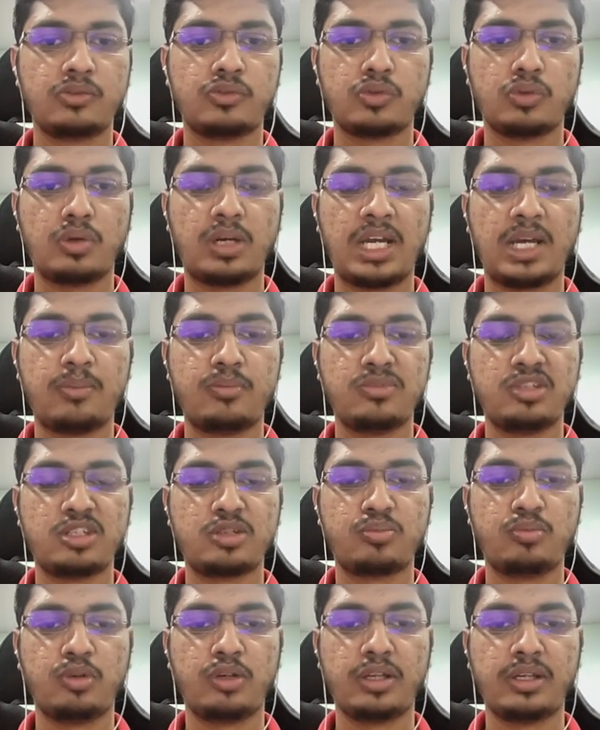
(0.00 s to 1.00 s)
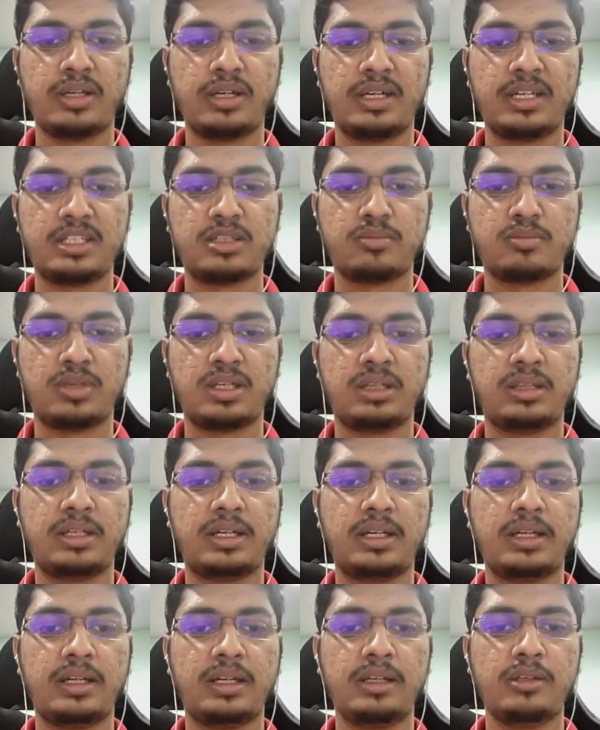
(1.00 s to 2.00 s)
So I'm just putting it as month
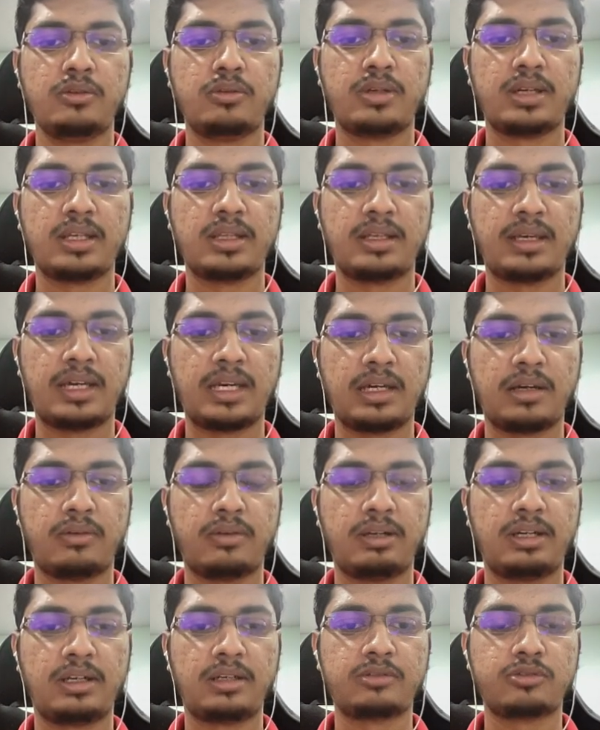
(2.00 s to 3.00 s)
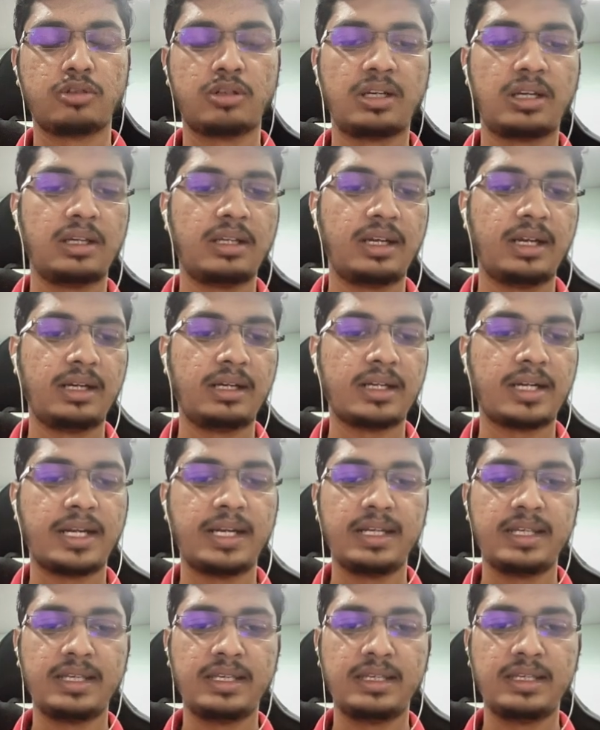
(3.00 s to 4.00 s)
and day. You can have it. So earlier I
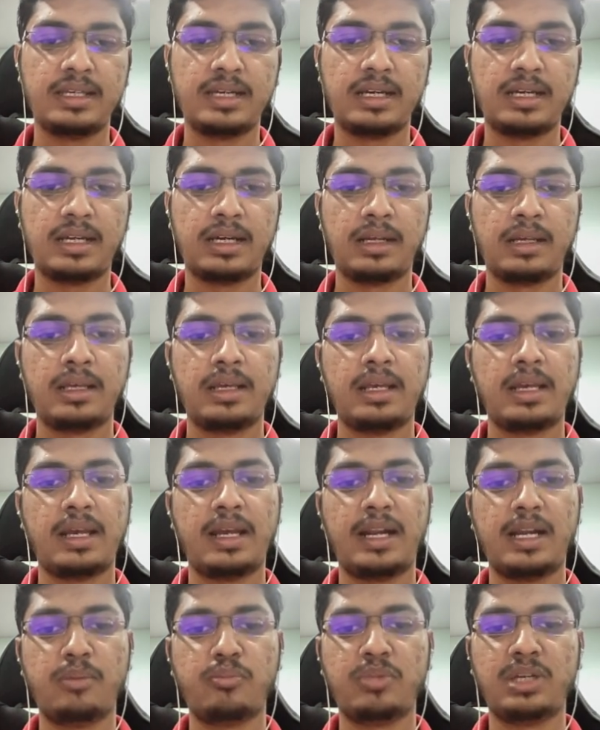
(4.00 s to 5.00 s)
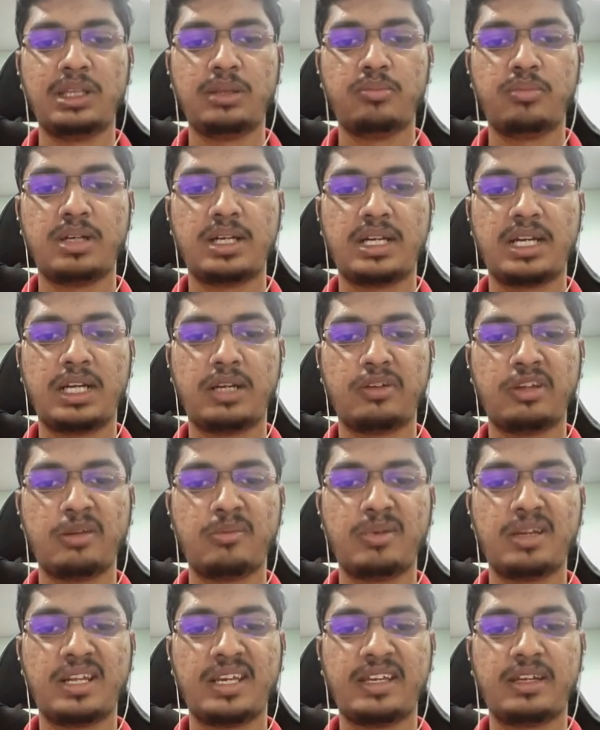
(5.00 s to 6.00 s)
tried year and month, but it will
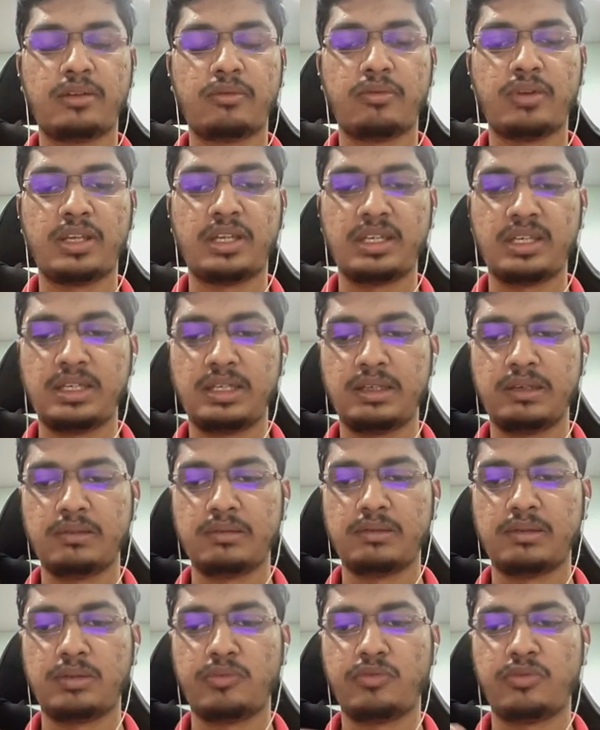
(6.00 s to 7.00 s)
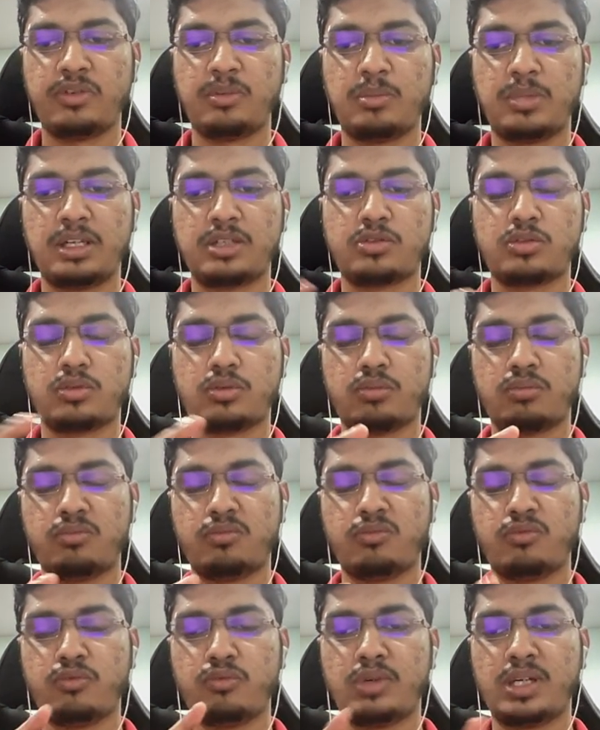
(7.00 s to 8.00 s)
be like very feeble, so
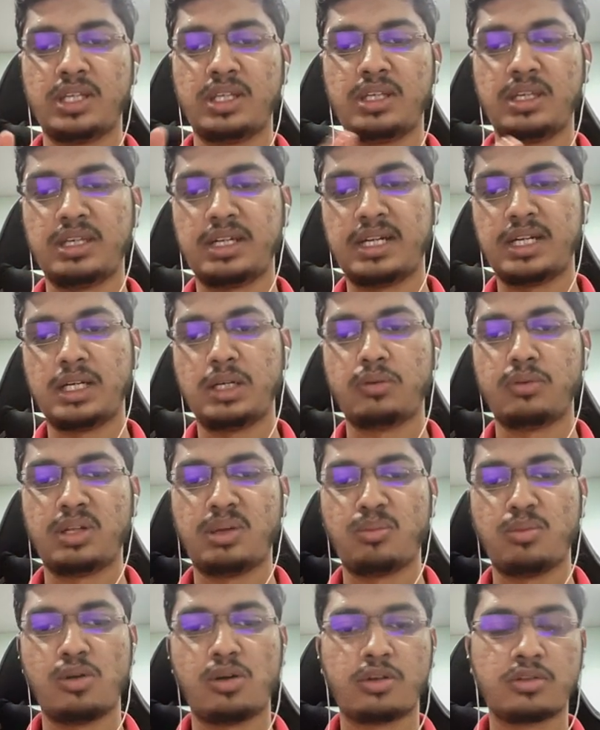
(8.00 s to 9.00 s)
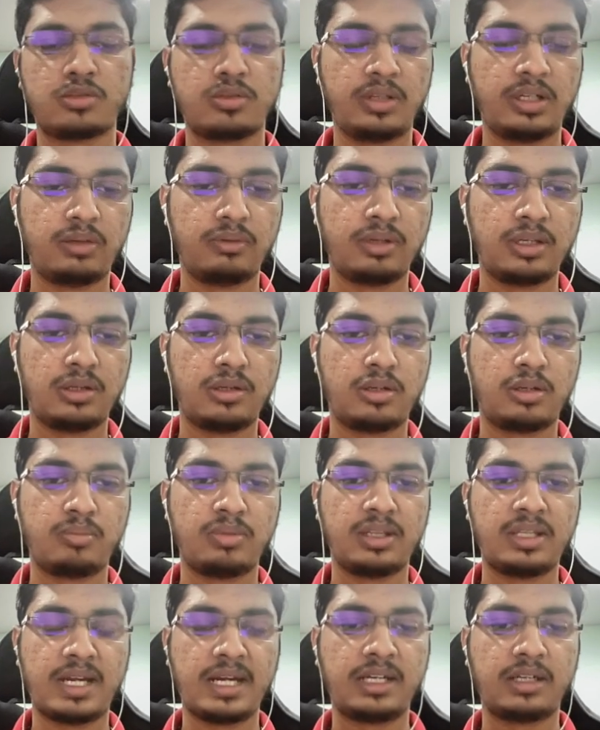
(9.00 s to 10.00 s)
1 year and 12 blocks, so it will not
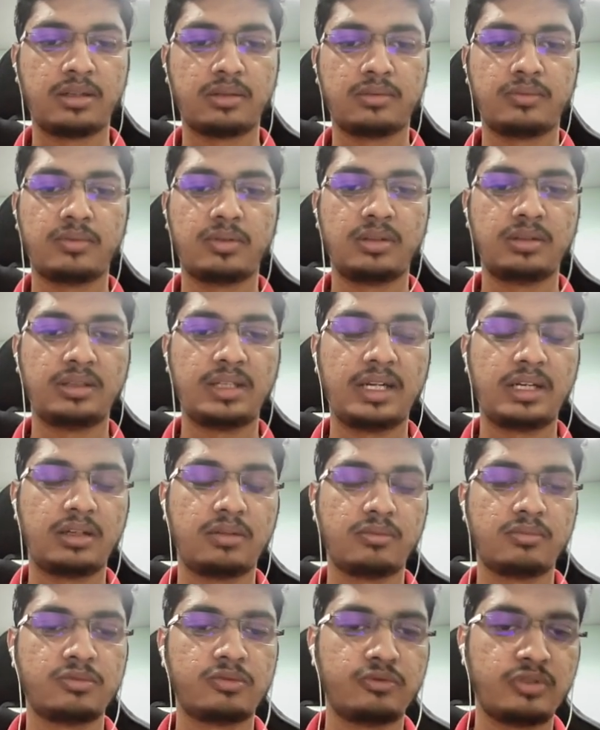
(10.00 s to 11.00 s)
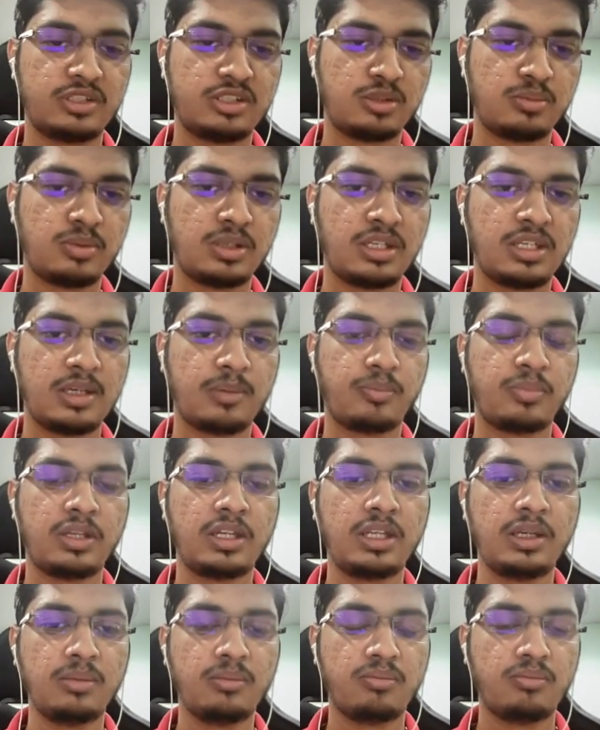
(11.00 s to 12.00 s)
be that visibly
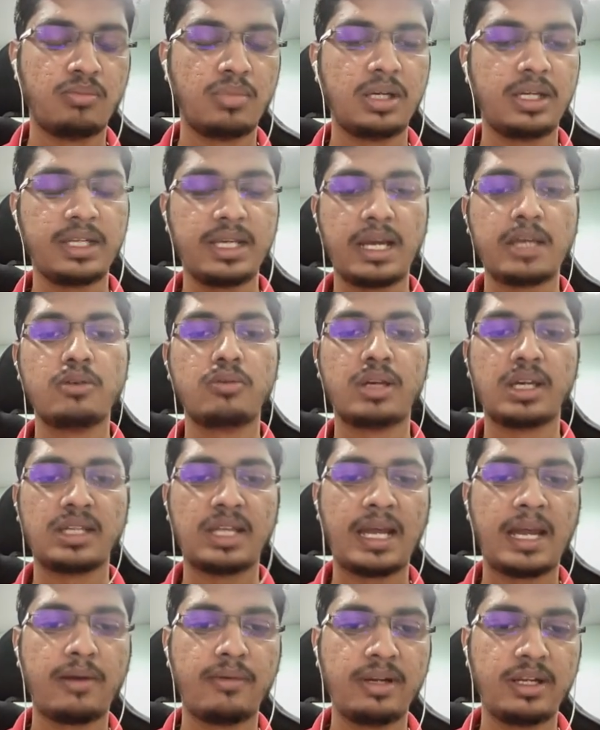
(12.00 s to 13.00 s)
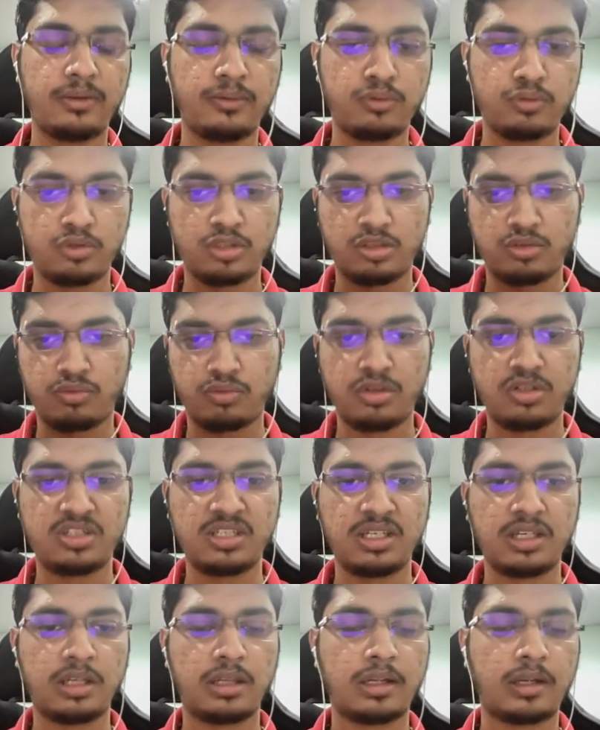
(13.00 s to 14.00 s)
appealing. But yeah, you can have it if you just want
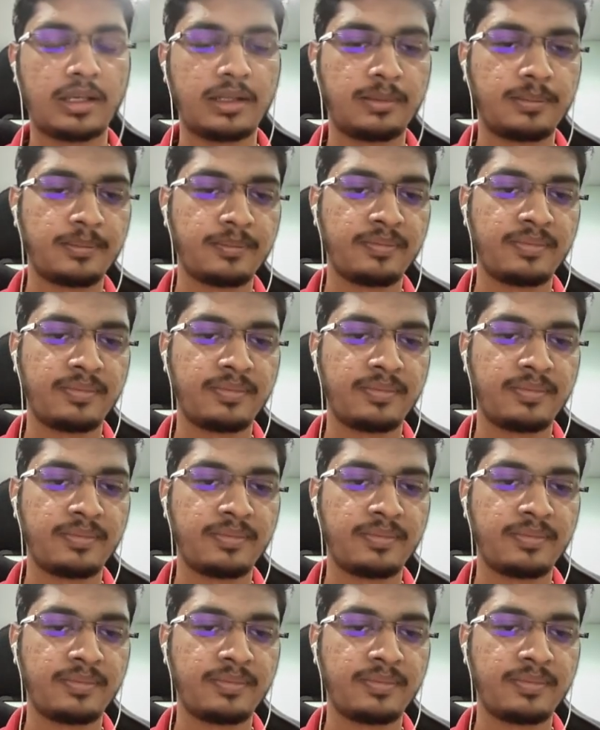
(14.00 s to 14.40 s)
single line.